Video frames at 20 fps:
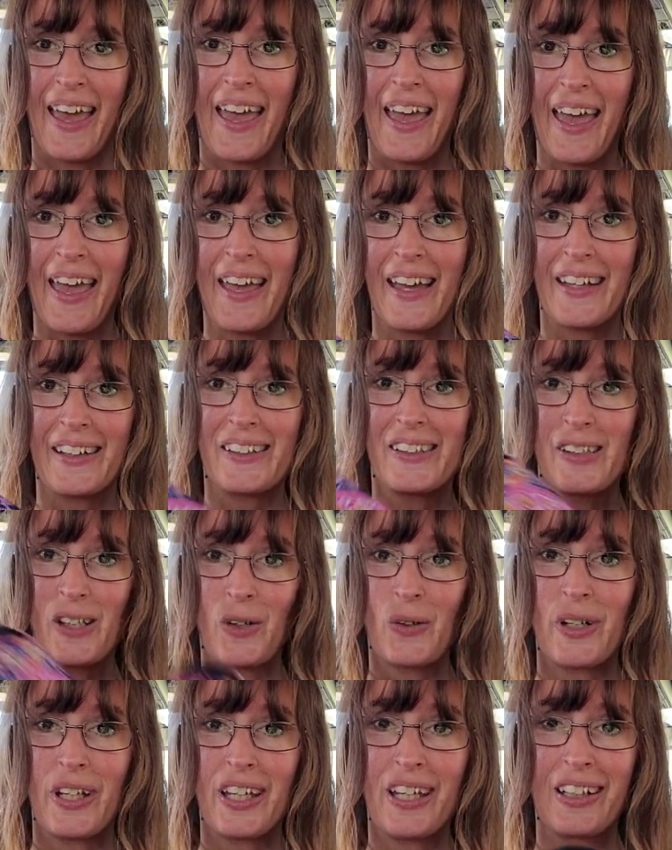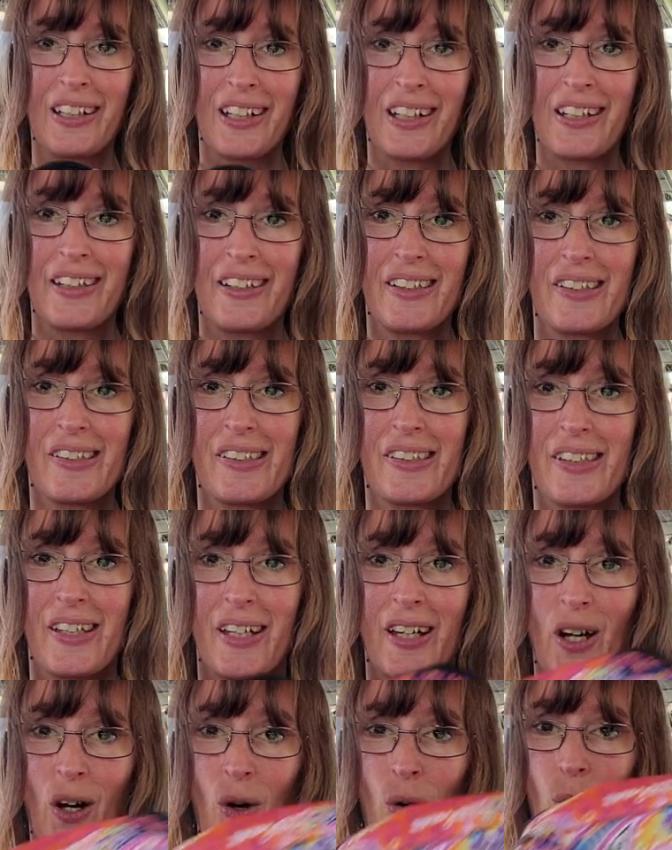And so it is
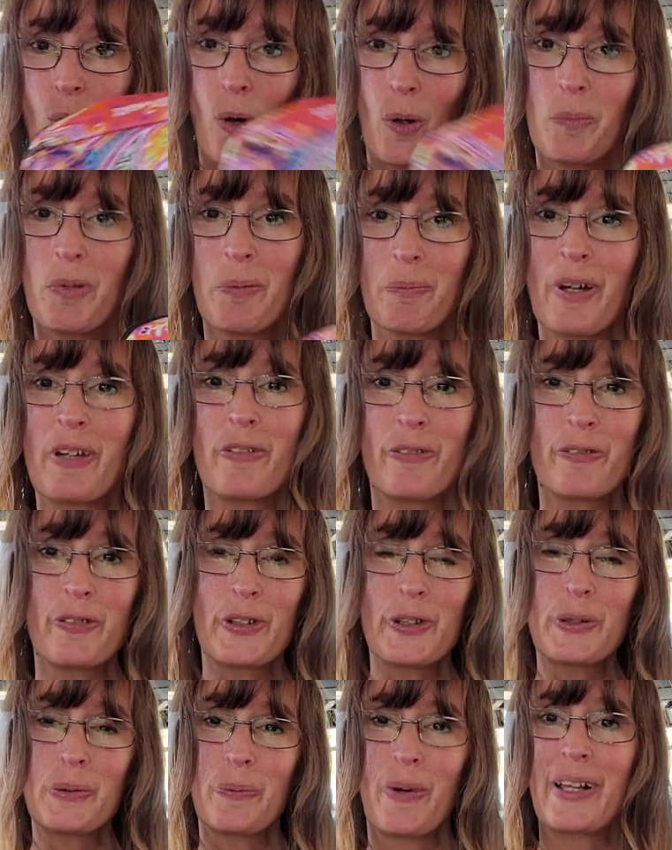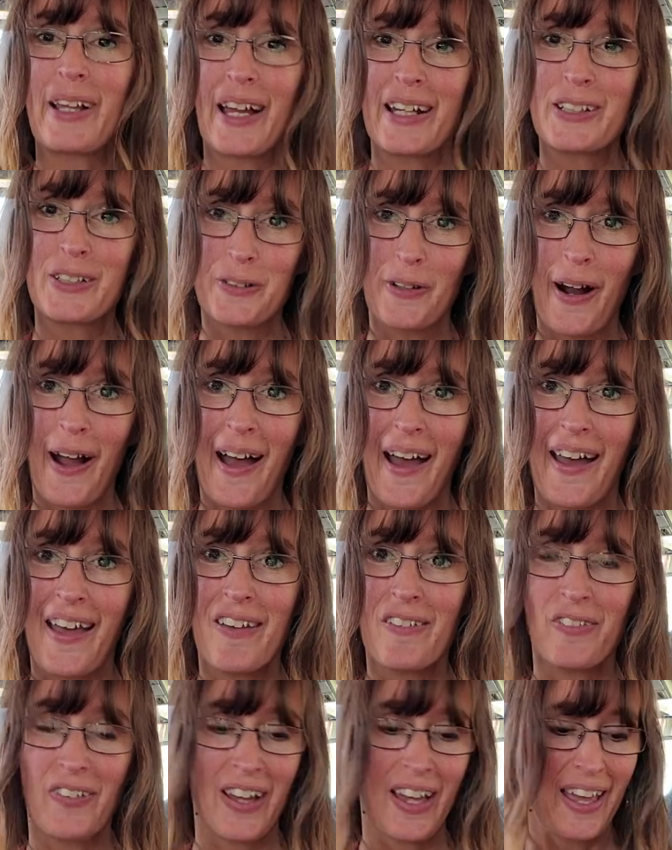warming my food while I
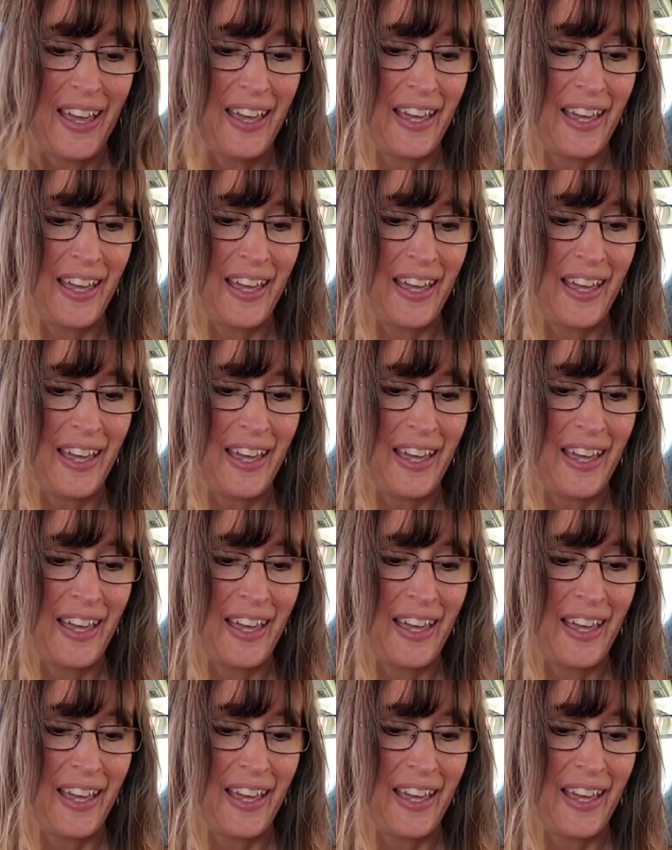drive.